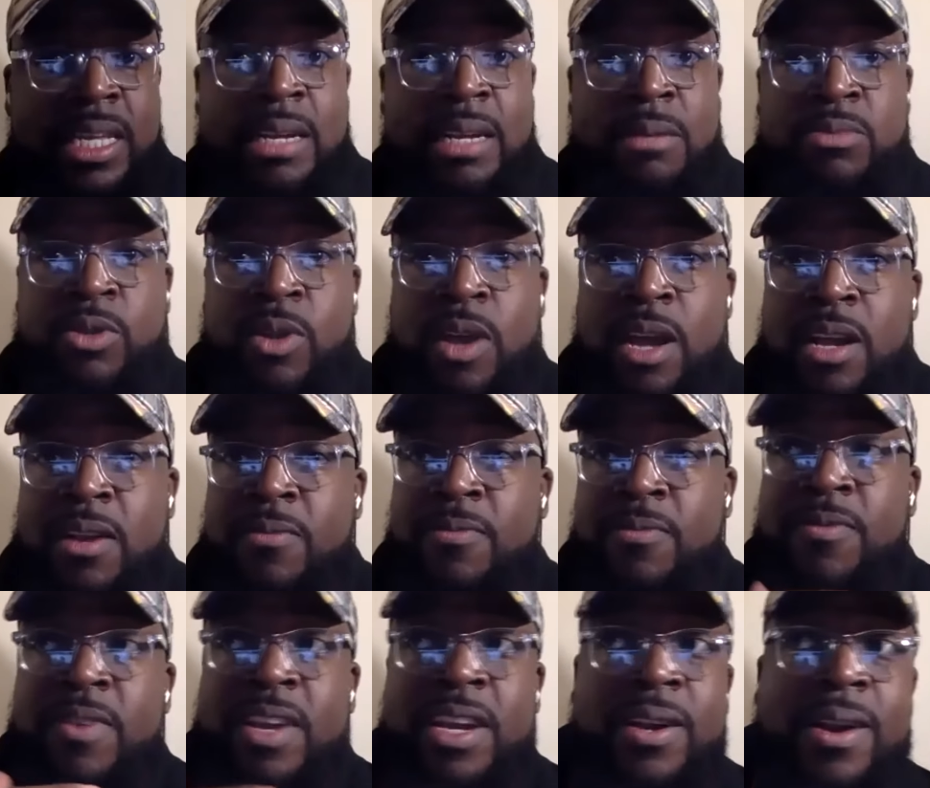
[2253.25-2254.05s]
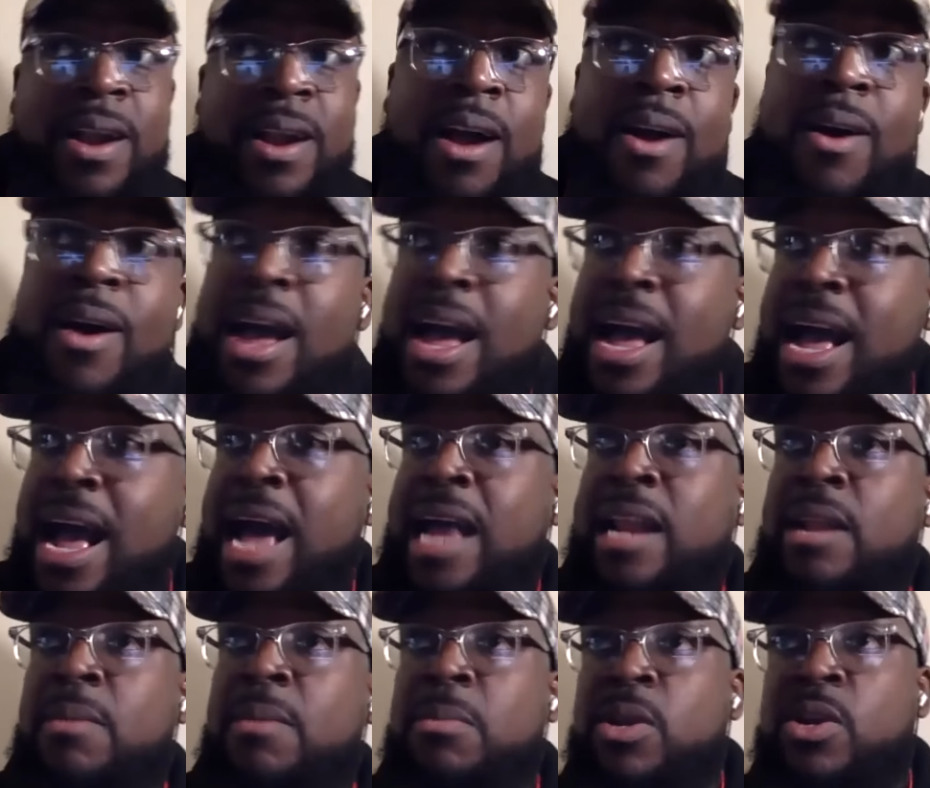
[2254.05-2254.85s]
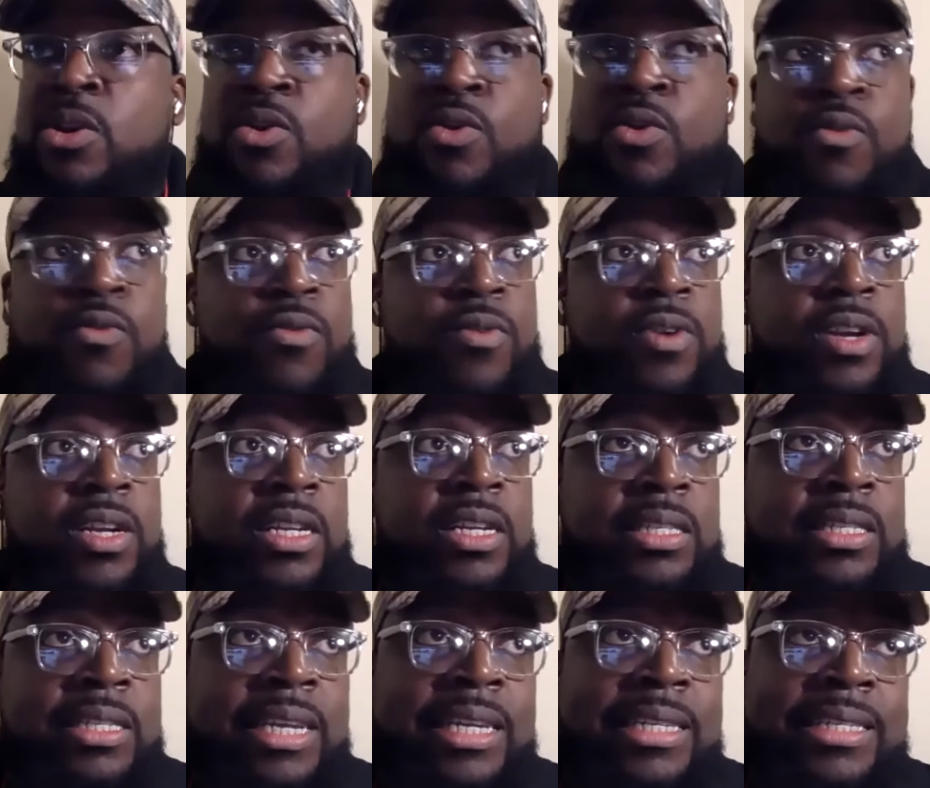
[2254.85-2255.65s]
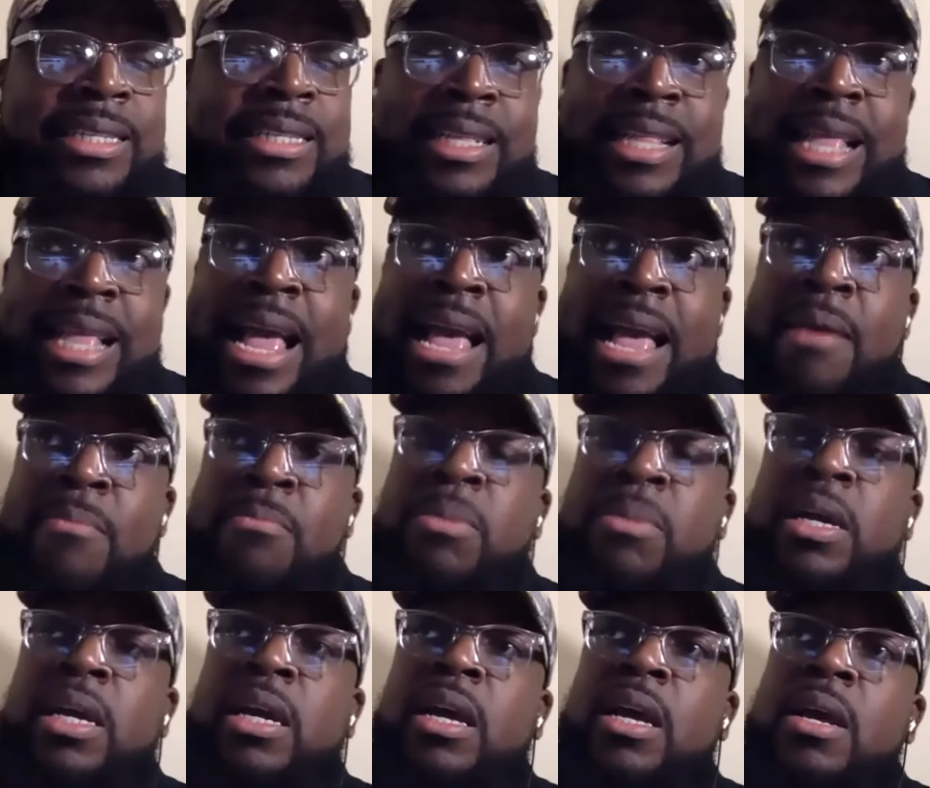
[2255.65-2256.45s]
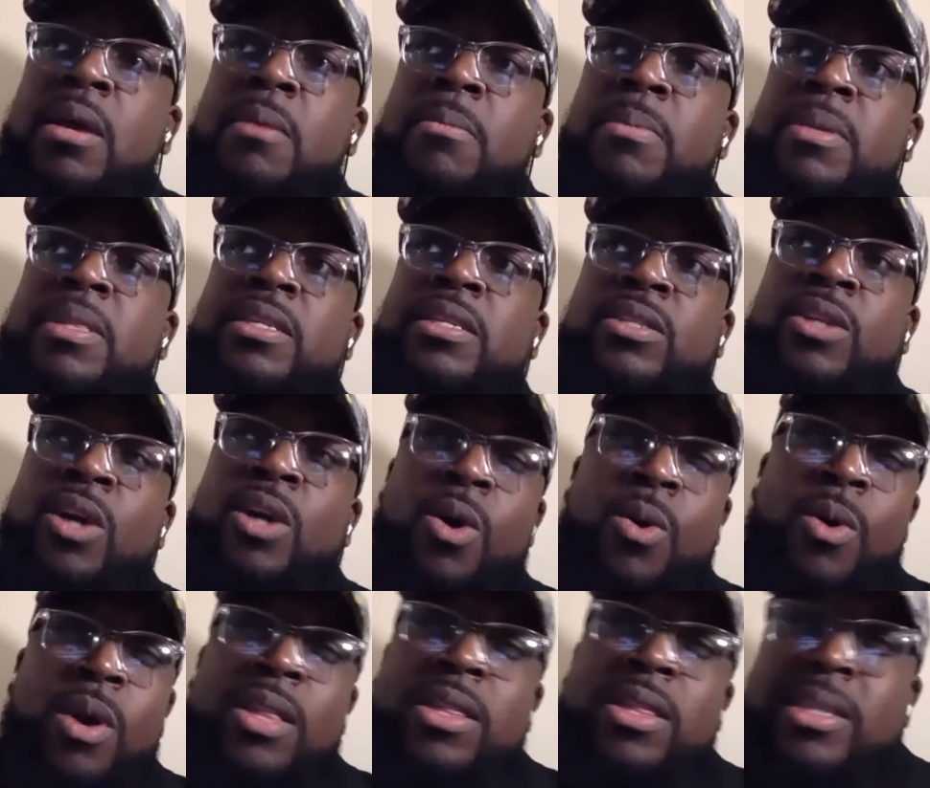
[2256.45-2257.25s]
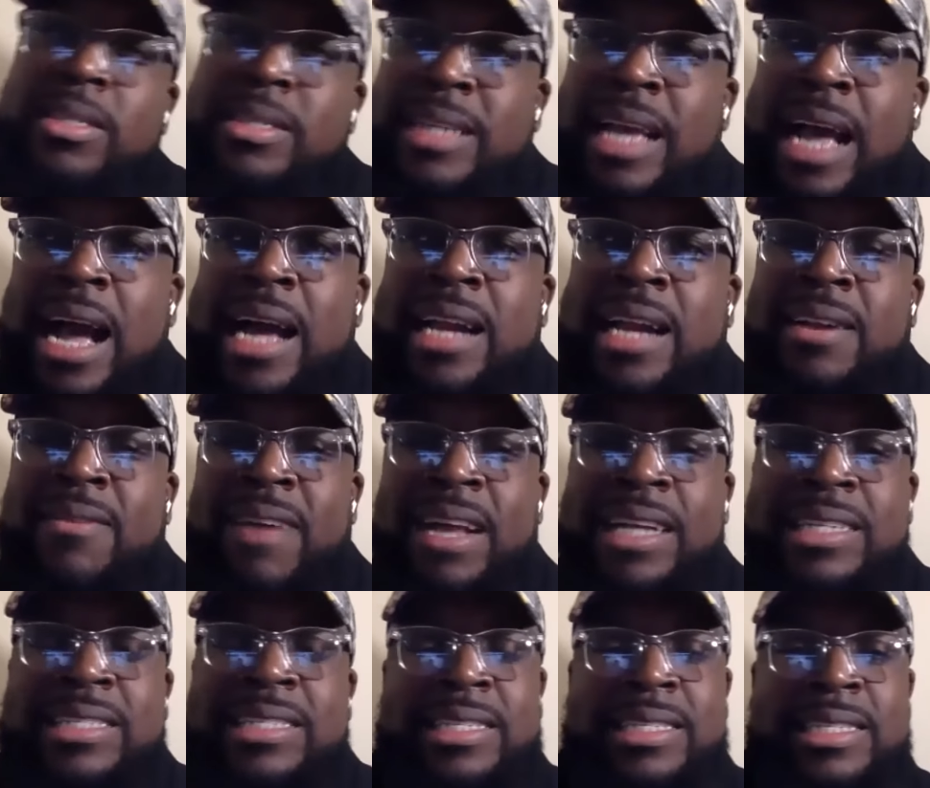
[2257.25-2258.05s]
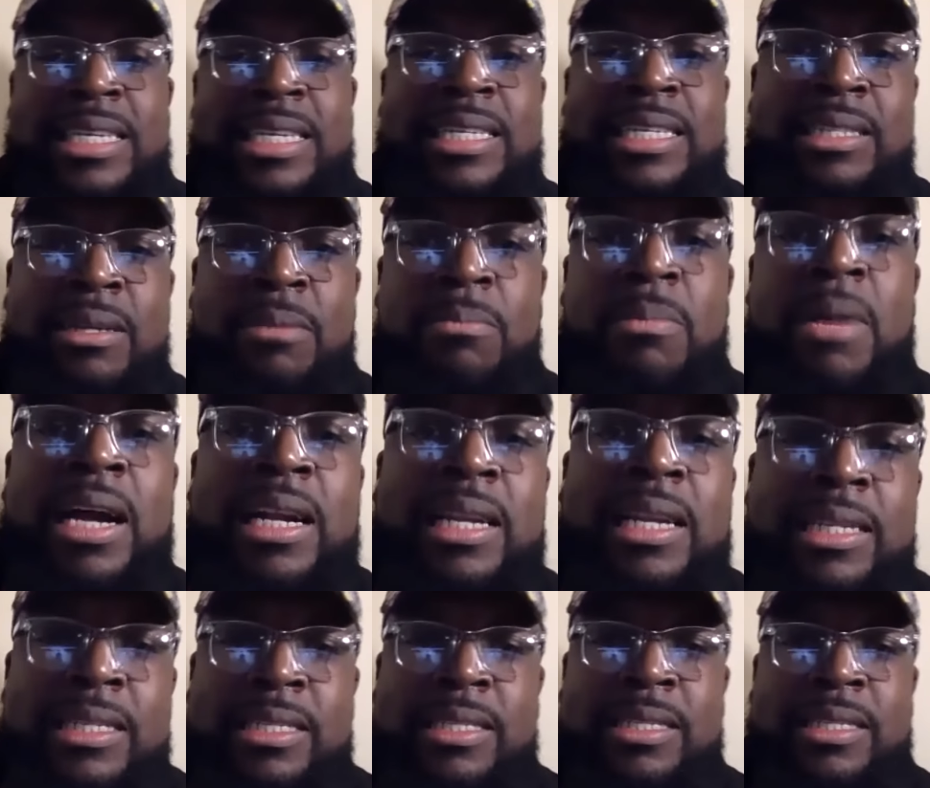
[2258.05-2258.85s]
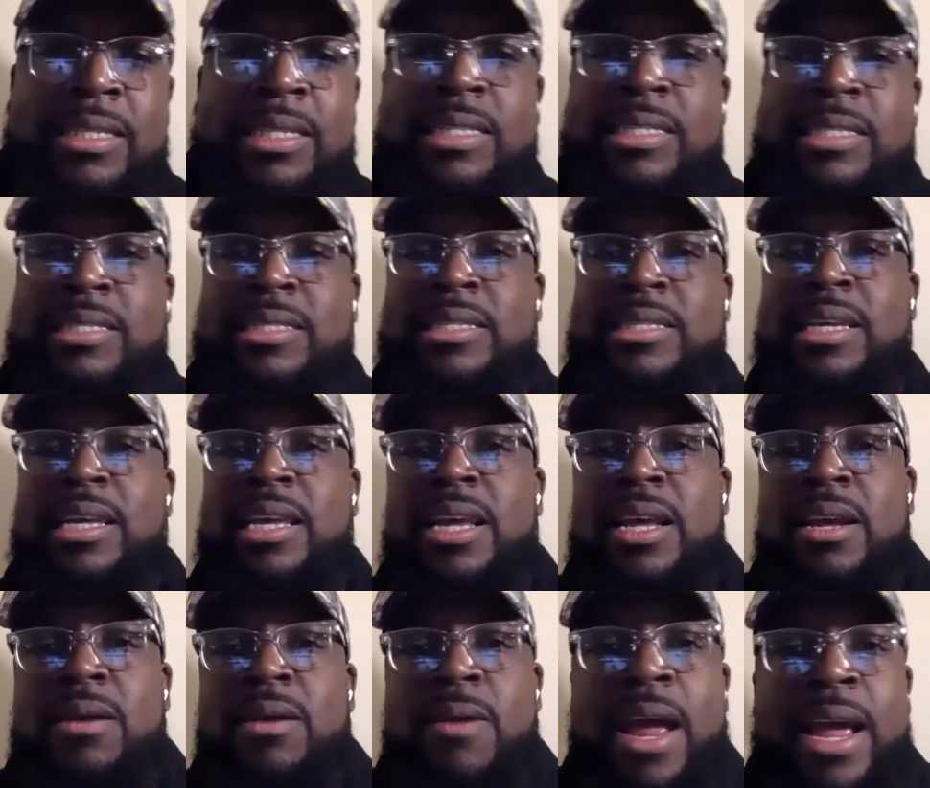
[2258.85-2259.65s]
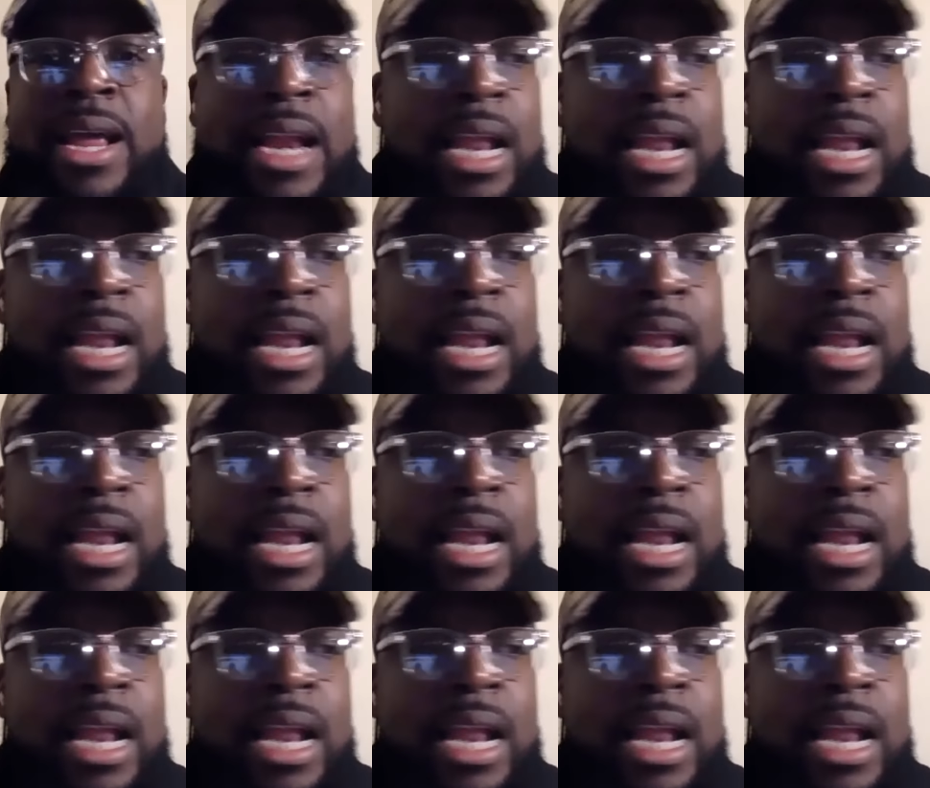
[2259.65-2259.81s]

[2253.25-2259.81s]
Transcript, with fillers: And I'm trying to figure out how to maneuver and adjust to that. But, but this whole other side of I just need somebody to listen right?